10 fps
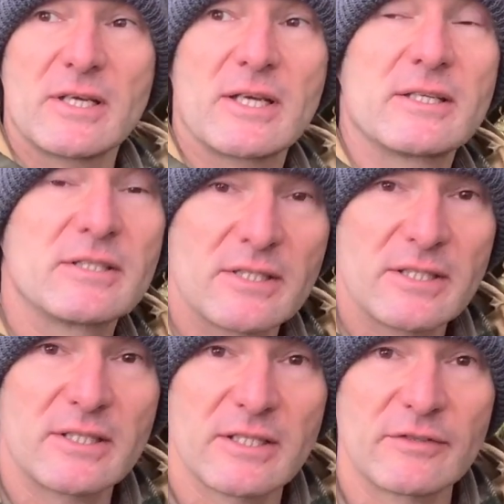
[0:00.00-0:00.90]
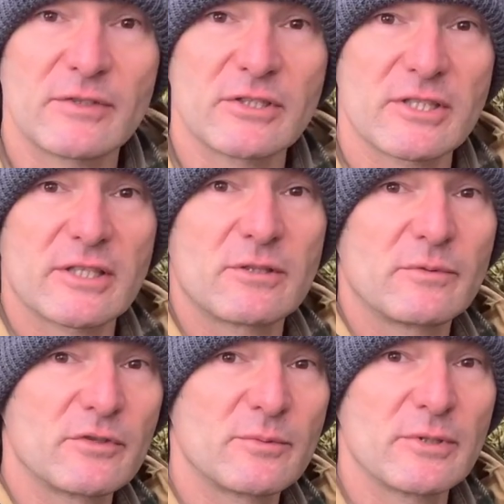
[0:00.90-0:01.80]
as the clearfell section
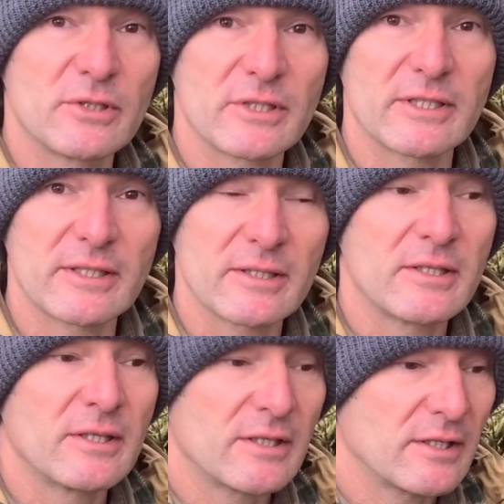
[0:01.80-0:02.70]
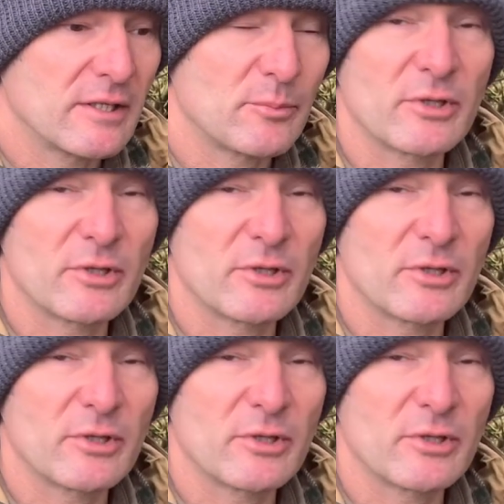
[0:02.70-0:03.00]
we've just been looking at